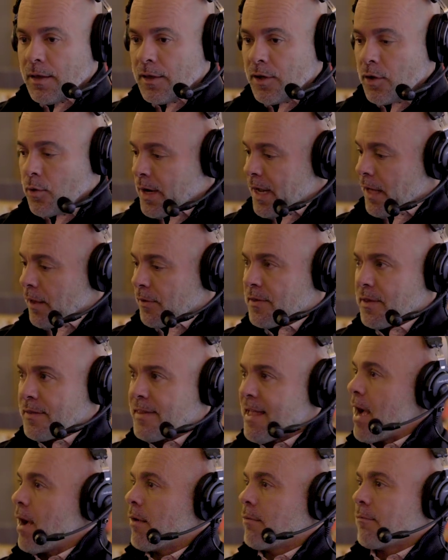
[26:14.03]
you and I'll
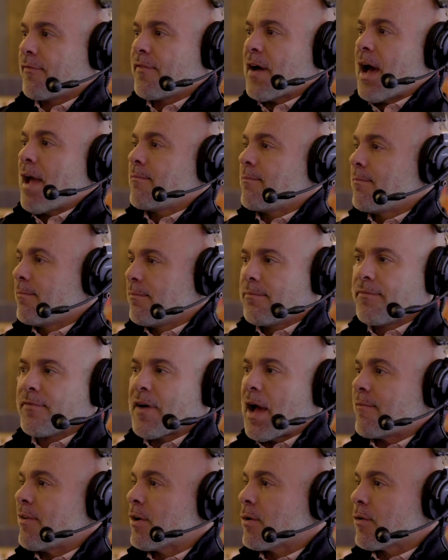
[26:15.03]
sit down five.
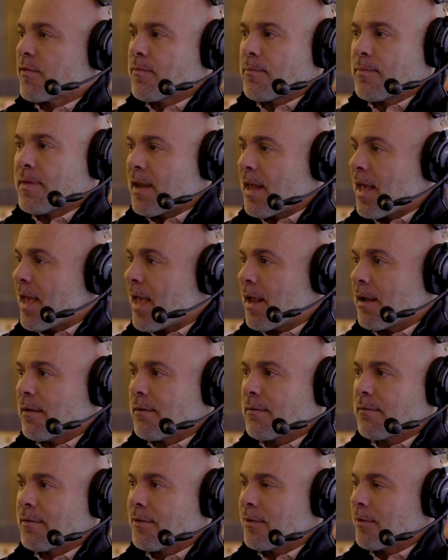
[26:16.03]
five years from today
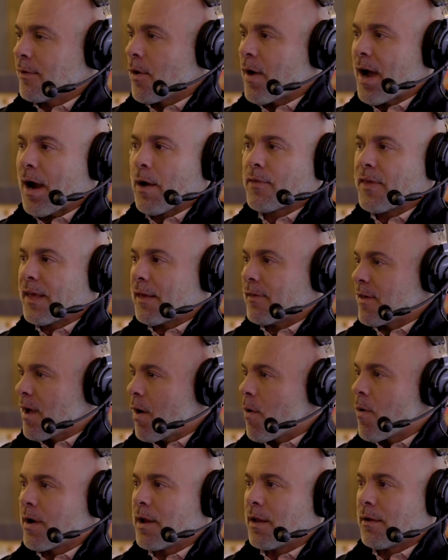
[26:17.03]
and you go, how are things
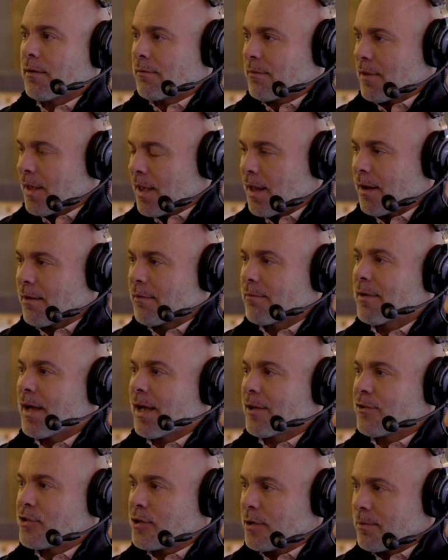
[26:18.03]
going? And, and
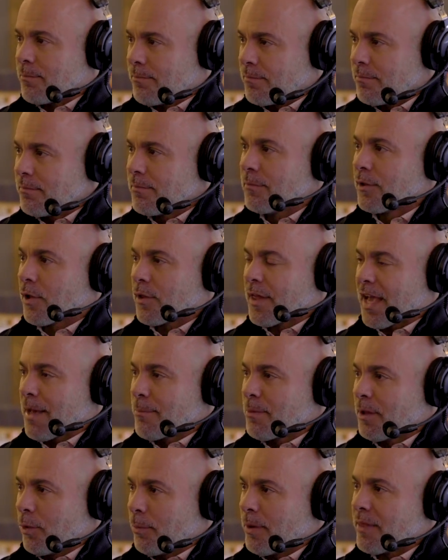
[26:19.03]
I should look like
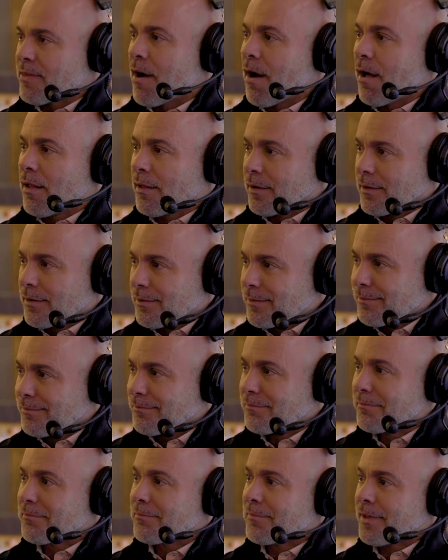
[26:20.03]
I'm a little bit taller,
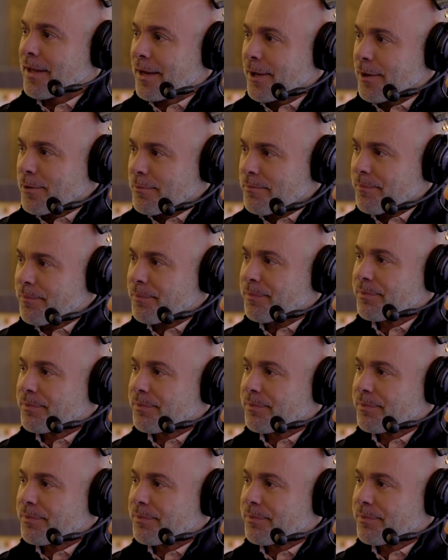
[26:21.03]
mm. you know?